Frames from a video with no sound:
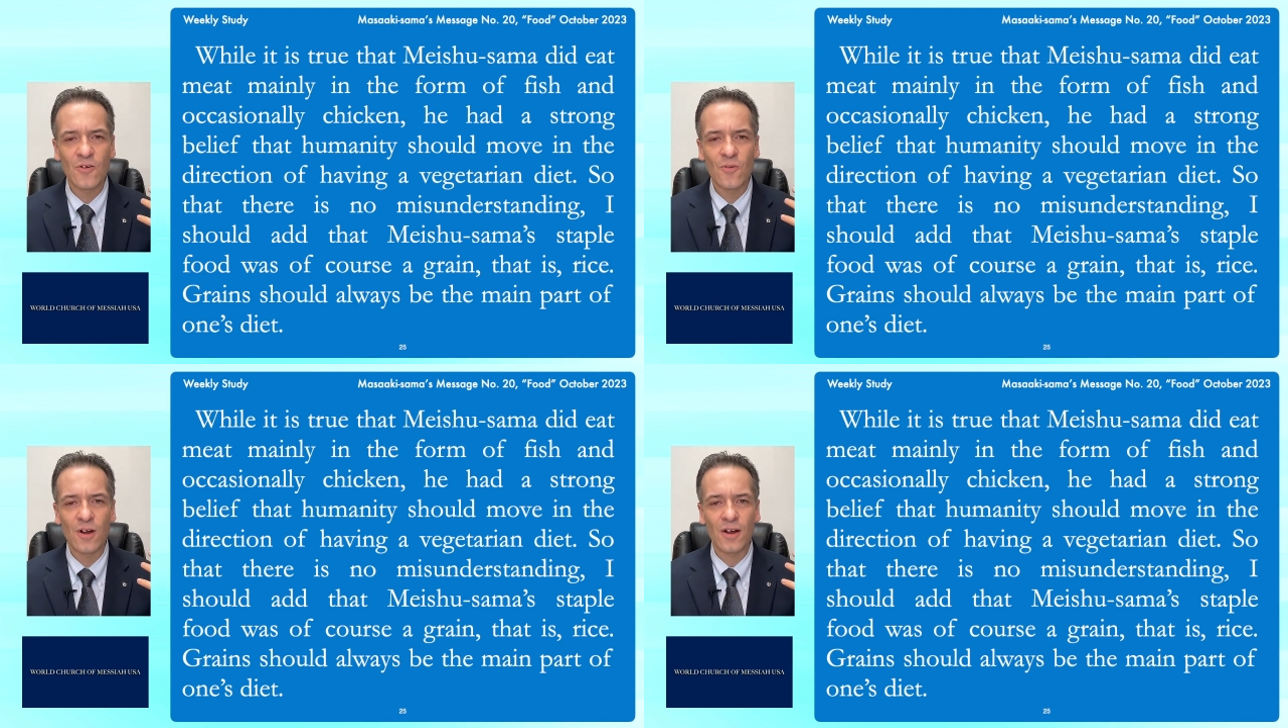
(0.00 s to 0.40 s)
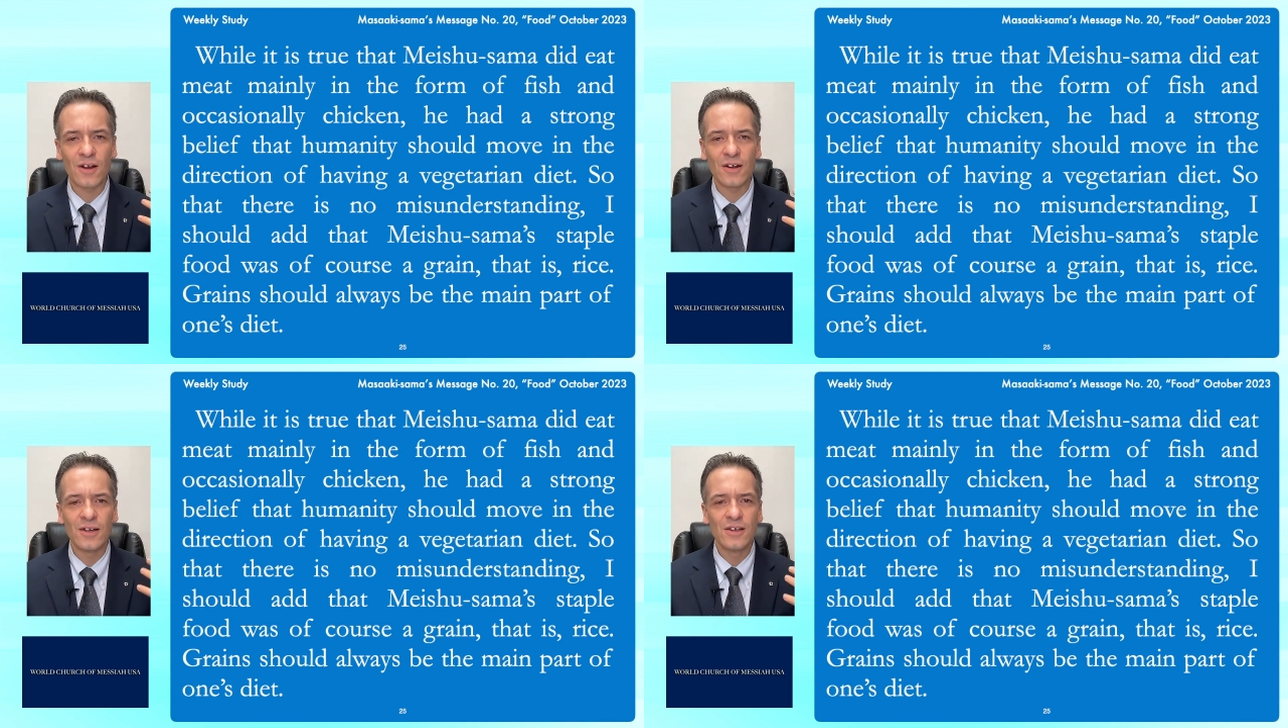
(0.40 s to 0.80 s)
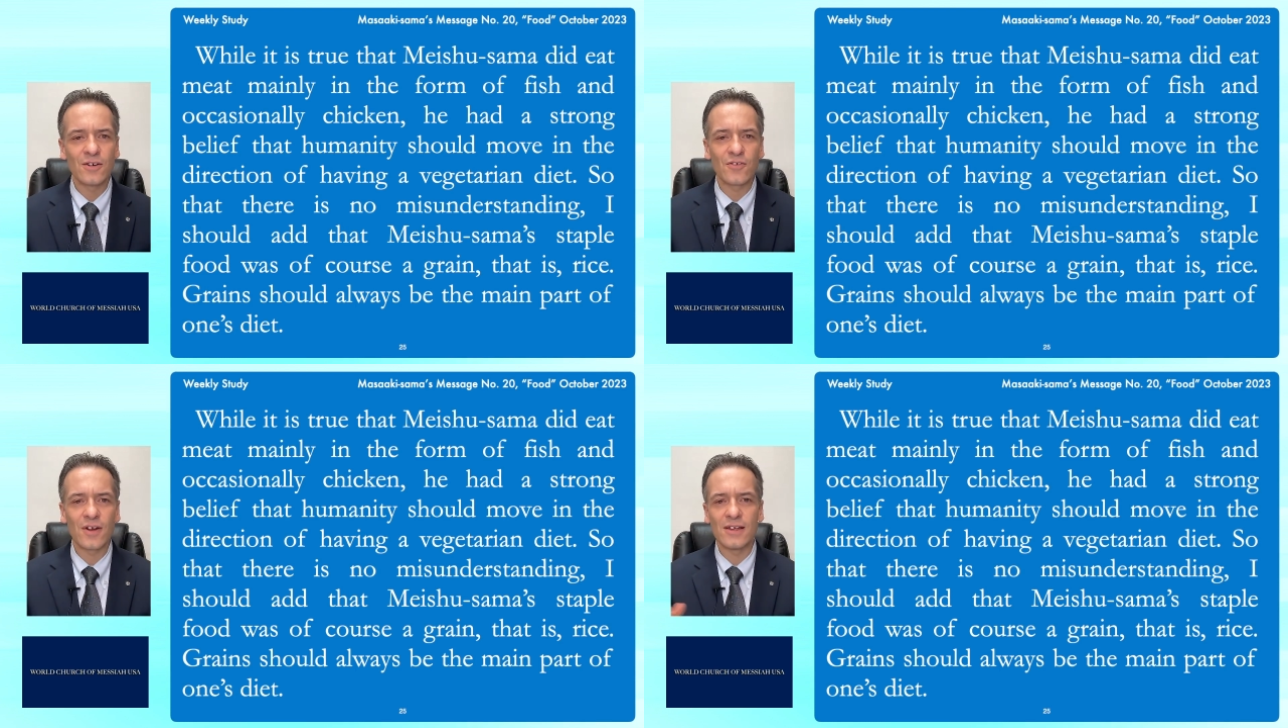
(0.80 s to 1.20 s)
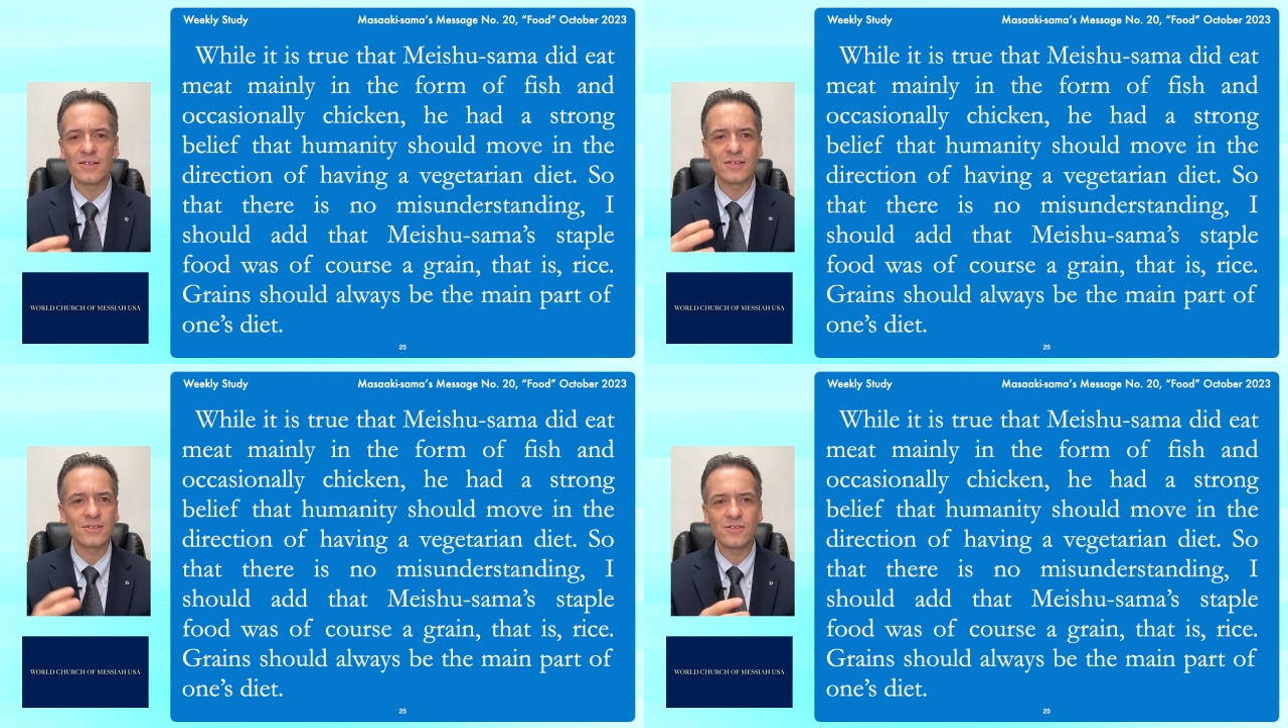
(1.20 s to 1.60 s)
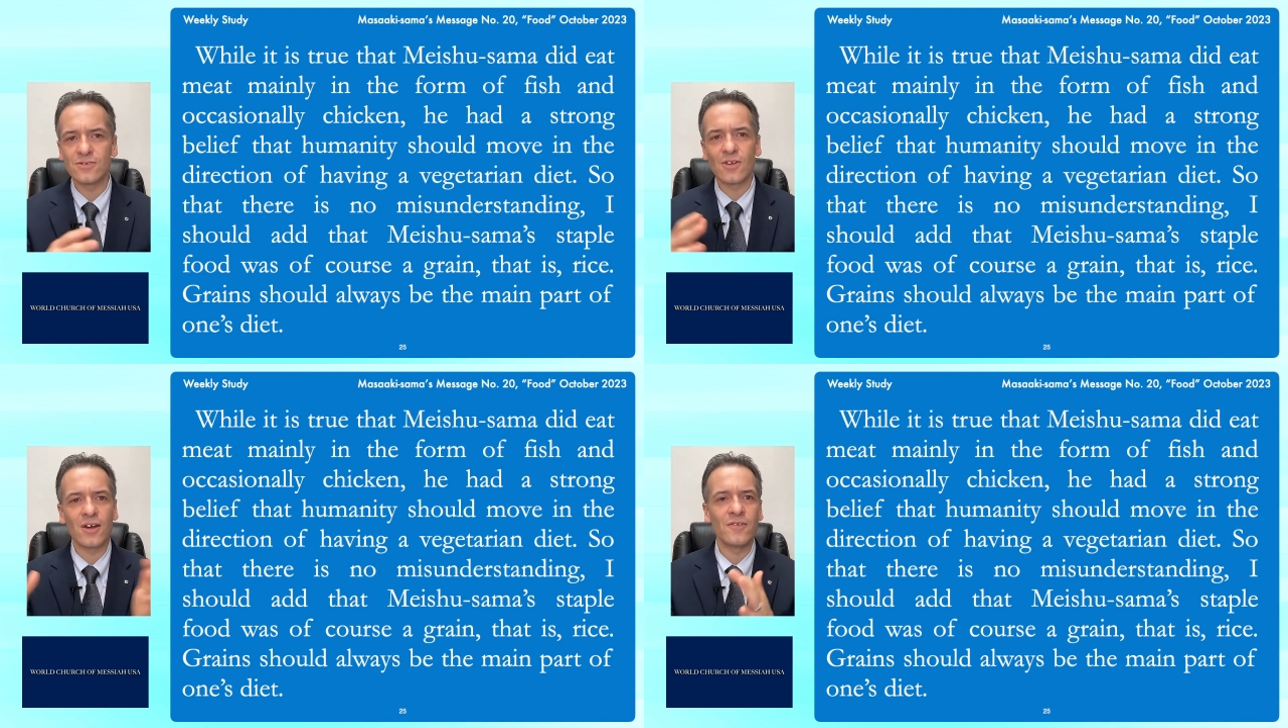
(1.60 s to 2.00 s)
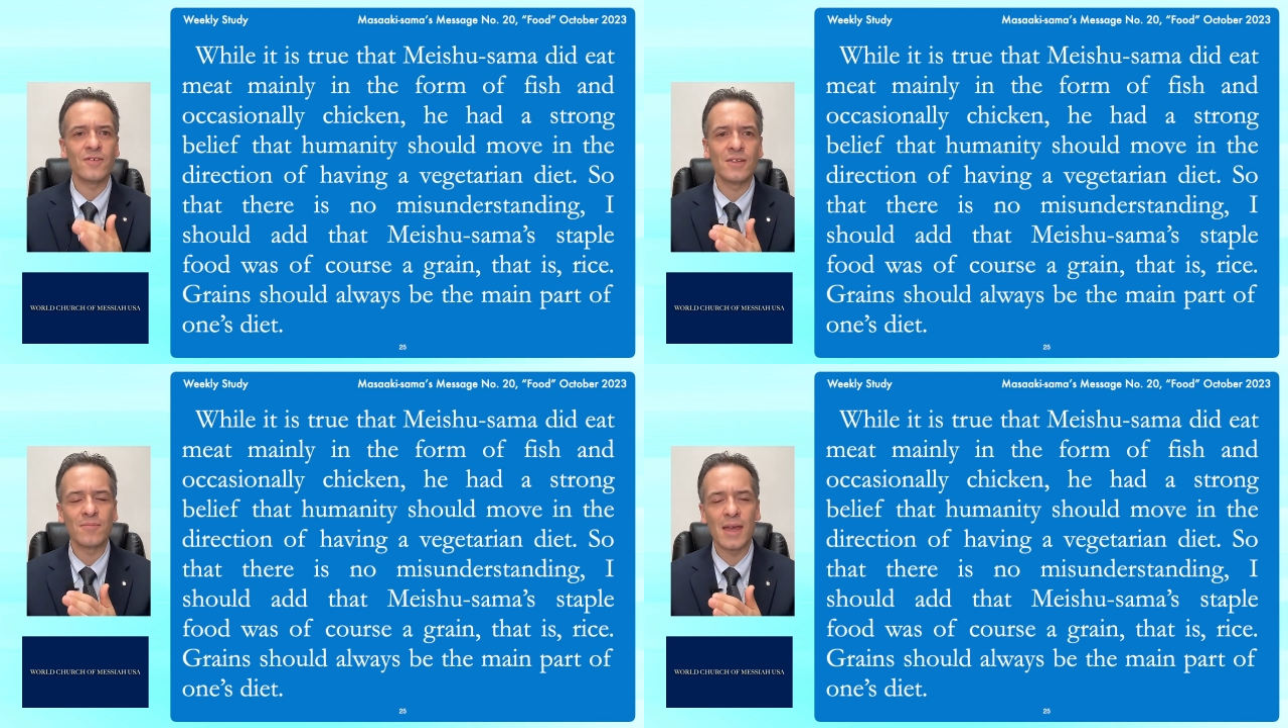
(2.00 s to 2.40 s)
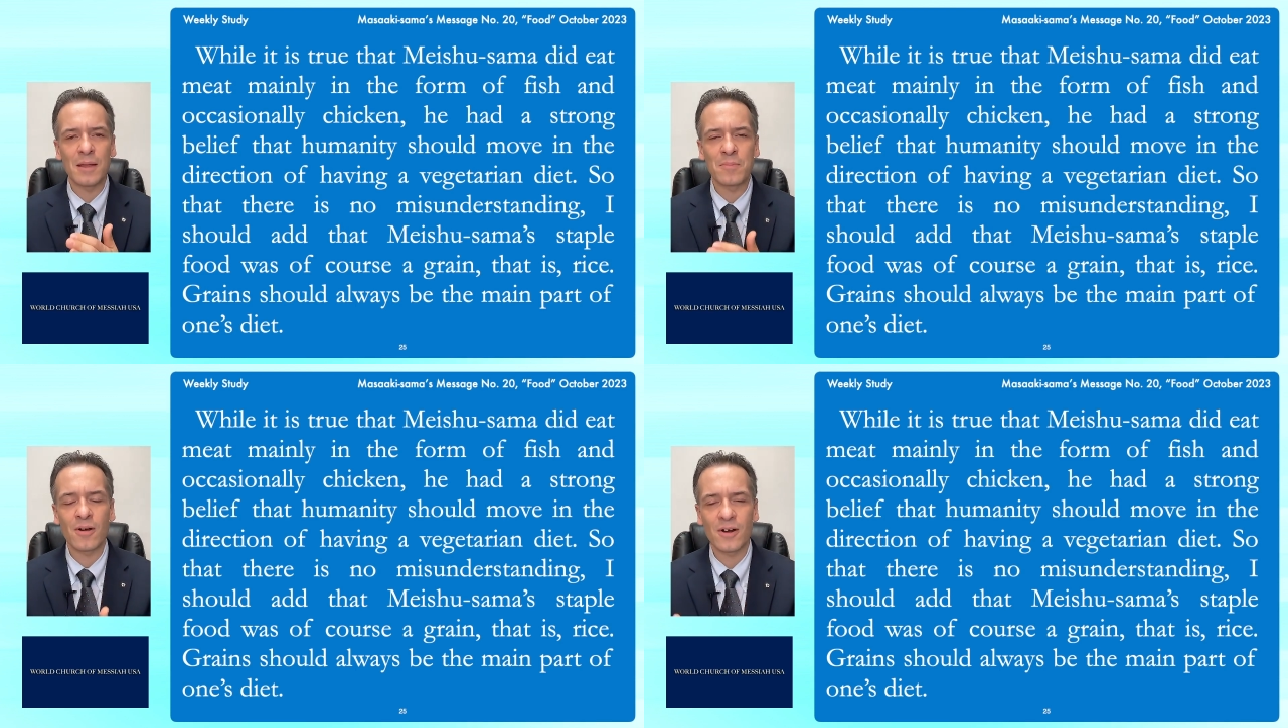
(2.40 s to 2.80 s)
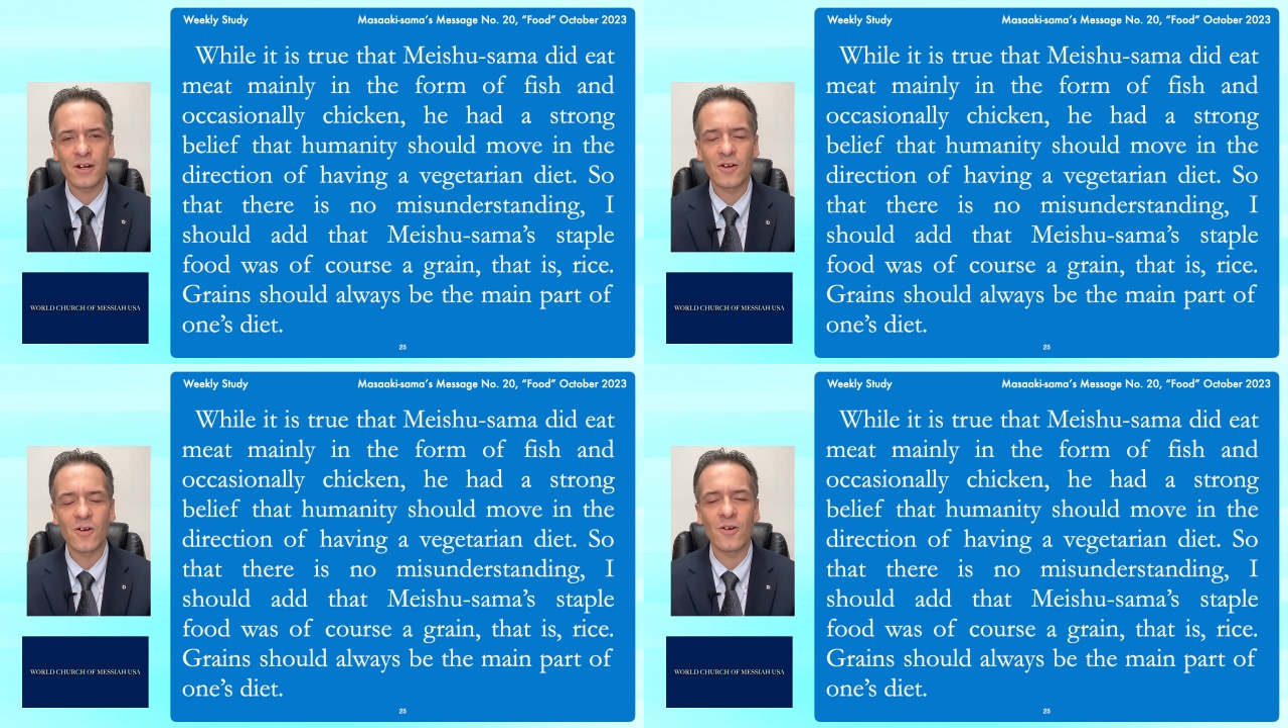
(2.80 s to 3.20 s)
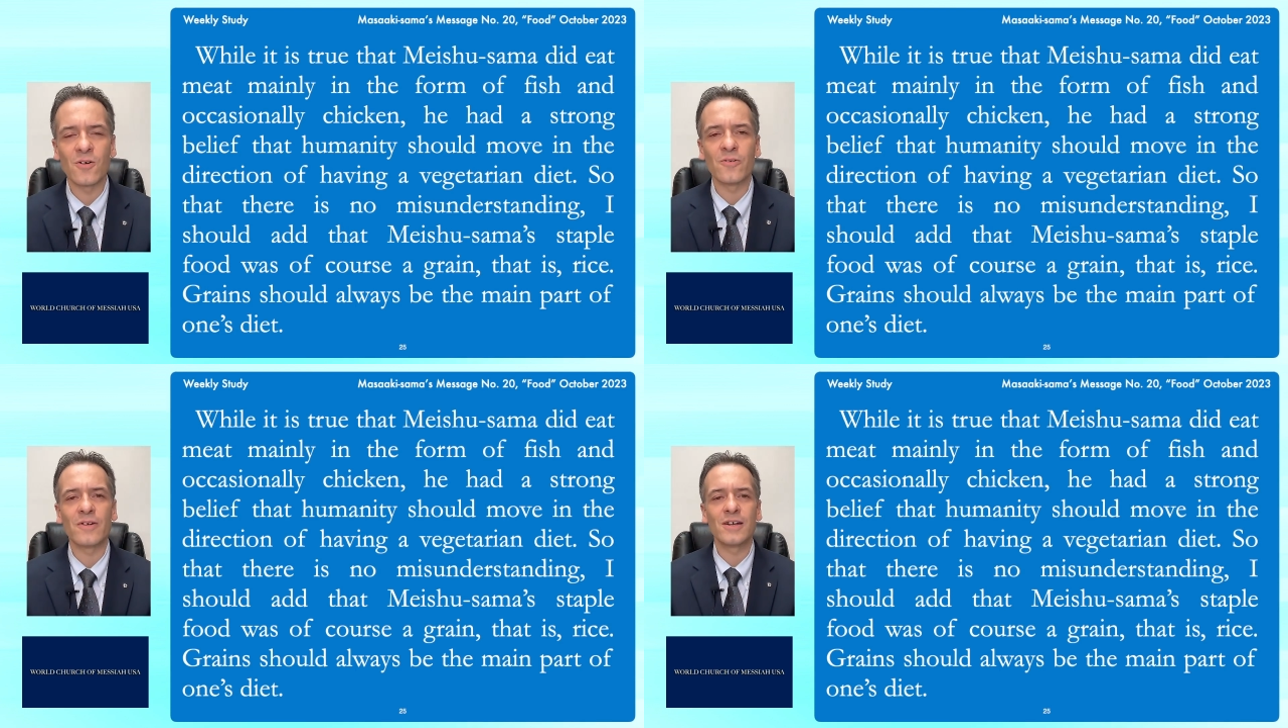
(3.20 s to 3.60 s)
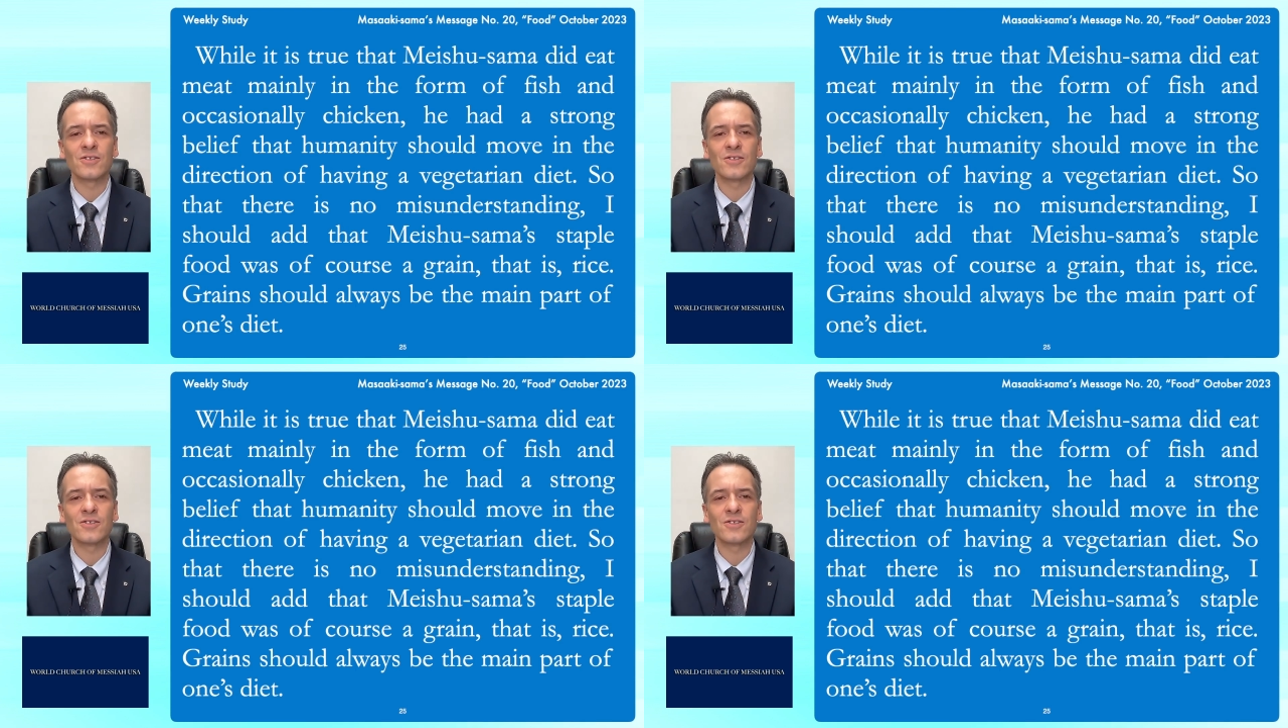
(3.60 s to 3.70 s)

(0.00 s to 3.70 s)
where grain's not even the main part at all, right?